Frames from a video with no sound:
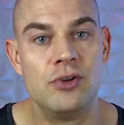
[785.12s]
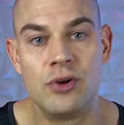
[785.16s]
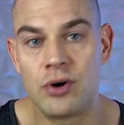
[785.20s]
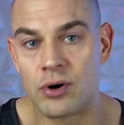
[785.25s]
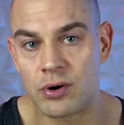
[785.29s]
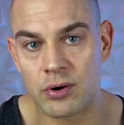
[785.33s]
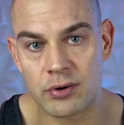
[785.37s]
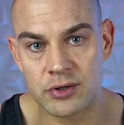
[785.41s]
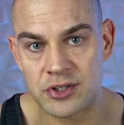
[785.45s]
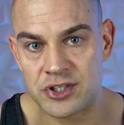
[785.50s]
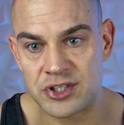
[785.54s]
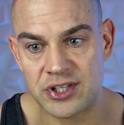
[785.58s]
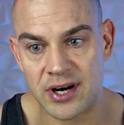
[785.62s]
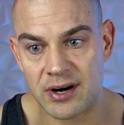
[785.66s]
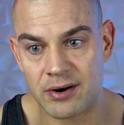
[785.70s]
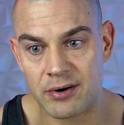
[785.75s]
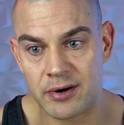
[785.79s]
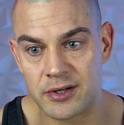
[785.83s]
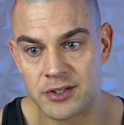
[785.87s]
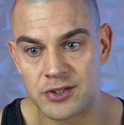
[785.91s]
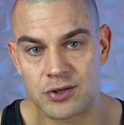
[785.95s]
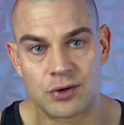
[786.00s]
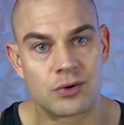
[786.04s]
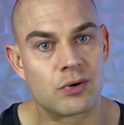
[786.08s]

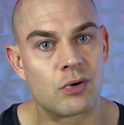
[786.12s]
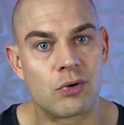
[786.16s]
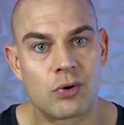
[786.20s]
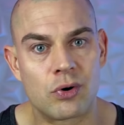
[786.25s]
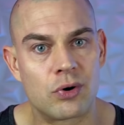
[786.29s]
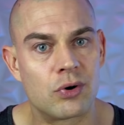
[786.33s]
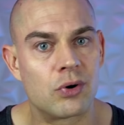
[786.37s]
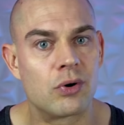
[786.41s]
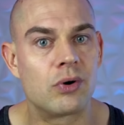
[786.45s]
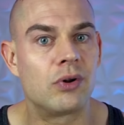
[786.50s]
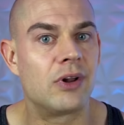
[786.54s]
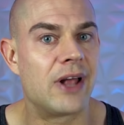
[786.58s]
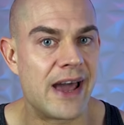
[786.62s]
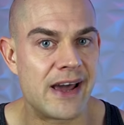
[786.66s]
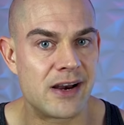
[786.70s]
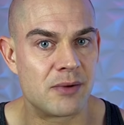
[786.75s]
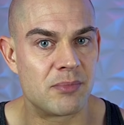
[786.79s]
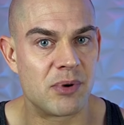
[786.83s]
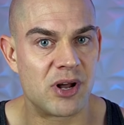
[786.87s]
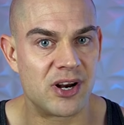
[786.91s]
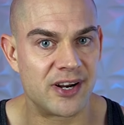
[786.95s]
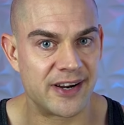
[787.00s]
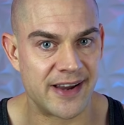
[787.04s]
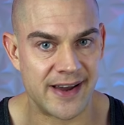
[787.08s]
neurosteroids or oral
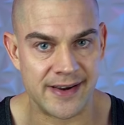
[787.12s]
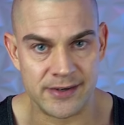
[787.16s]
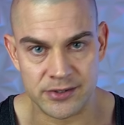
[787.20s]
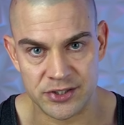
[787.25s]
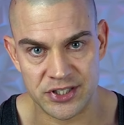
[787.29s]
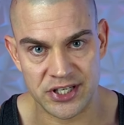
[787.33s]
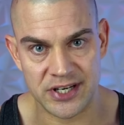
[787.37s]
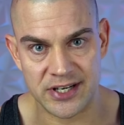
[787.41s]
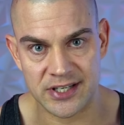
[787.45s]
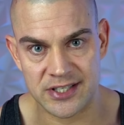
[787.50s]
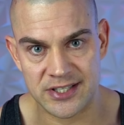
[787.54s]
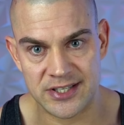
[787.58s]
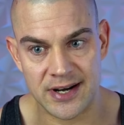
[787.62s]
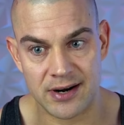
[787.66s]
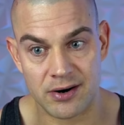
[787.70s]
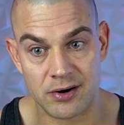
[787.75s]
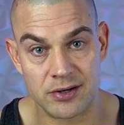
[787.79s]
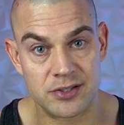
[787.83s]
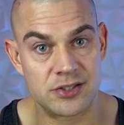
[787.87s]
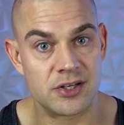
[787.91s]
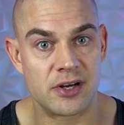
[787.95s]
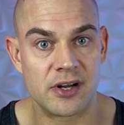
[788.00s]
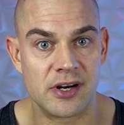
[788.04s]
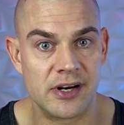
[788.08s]
anabolic energetic
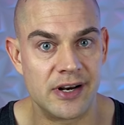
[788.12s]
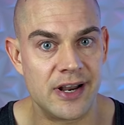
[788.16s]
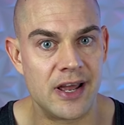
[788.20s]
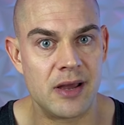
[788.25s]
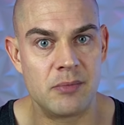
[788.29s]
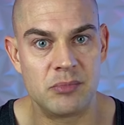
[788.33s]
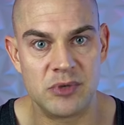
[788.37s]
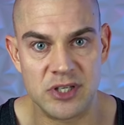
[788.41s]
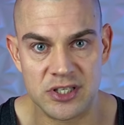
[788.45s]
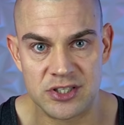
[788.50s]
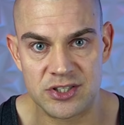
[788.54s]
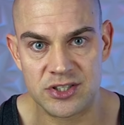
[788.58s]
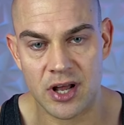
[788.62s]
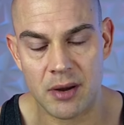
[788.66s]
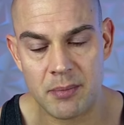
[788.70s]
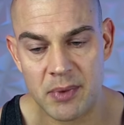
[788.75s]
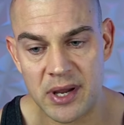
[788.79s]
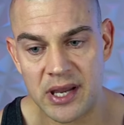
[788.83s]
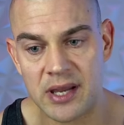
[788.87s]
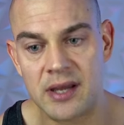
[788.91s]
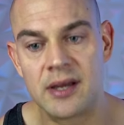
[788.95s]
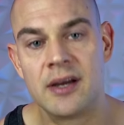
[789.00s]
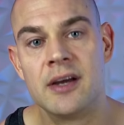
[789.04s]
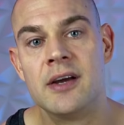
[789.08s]
steroids on an empty
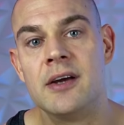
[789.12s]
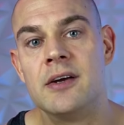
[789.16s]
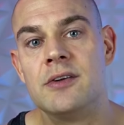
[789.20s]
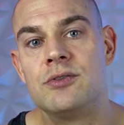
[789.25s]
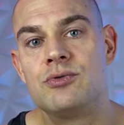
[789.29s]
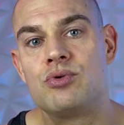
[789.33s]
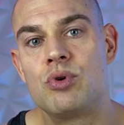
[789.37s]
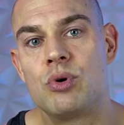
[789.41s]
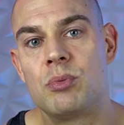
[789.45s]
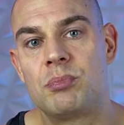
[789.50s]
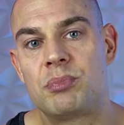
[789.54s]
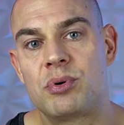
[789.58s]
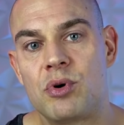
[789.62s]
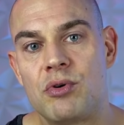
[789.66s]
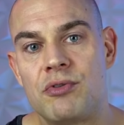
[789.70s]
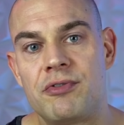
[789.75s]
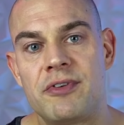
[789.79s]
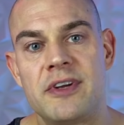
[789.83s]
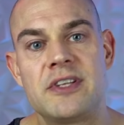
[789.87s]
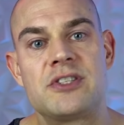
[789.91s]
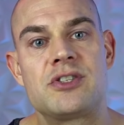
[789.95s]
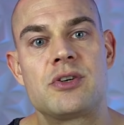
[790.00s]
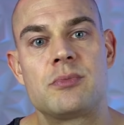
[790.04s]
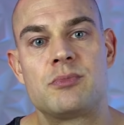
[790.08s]
stomach to
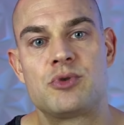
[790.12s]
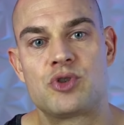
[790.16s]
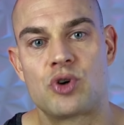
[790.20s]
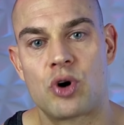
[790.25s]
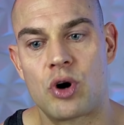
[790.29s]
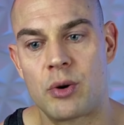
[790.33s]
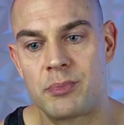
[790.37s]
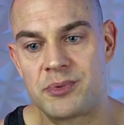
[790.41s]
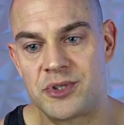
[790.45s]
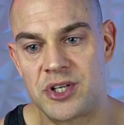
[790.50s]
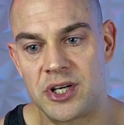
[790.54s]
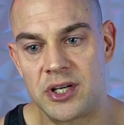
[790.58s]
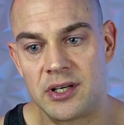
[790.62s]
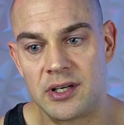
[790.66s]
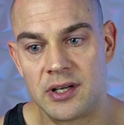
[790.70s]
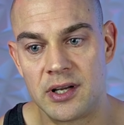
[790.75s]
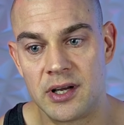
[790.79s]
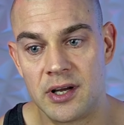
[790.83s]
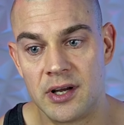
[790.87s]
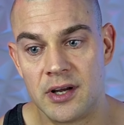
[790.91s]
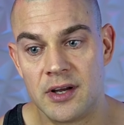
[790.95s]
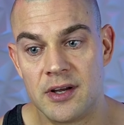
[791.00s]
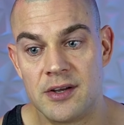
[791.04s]
improve its absorption.